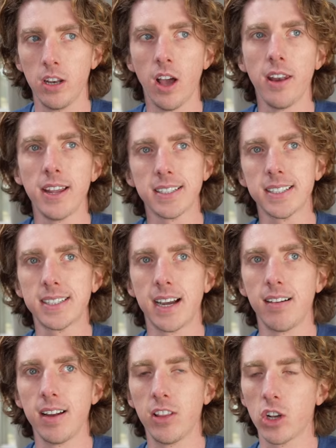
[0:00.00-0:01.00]
not
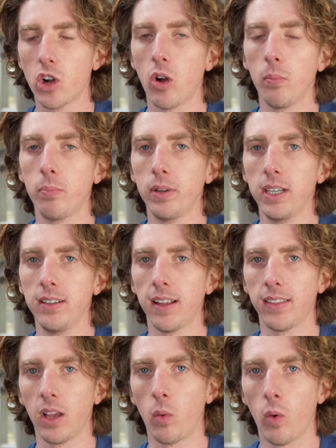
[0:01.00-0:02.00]
necessarily the company
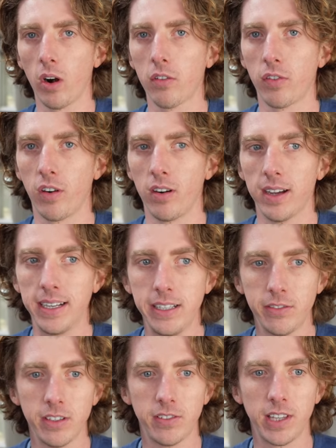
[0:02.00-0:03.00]
that they work for. And
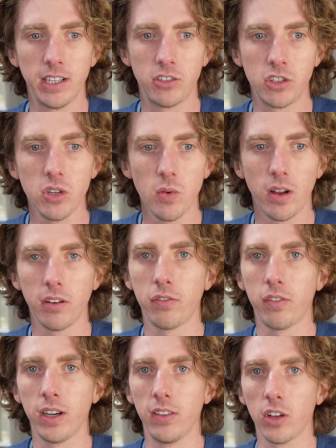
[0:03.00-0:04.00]
even if they do want to
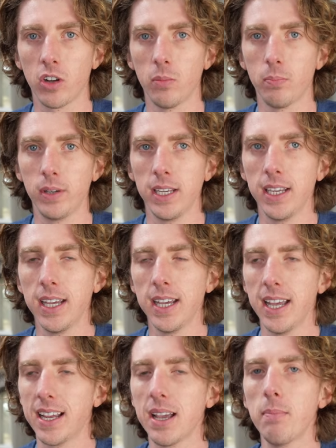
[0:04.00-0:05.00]
find the company,
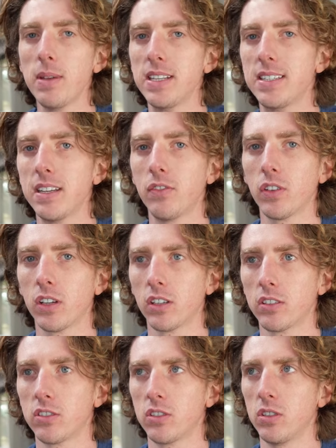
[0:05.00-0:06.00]
it can be
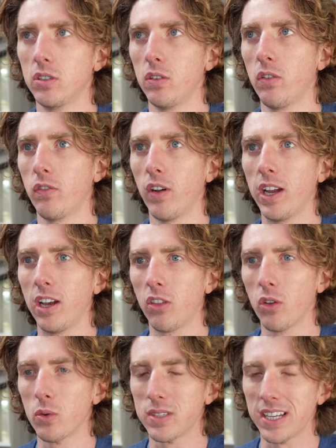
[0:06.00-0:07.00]
difficult to find
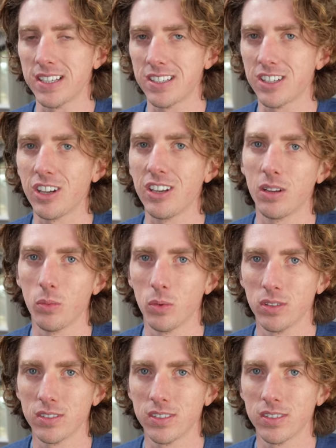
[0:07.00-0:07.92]
those exciting ones.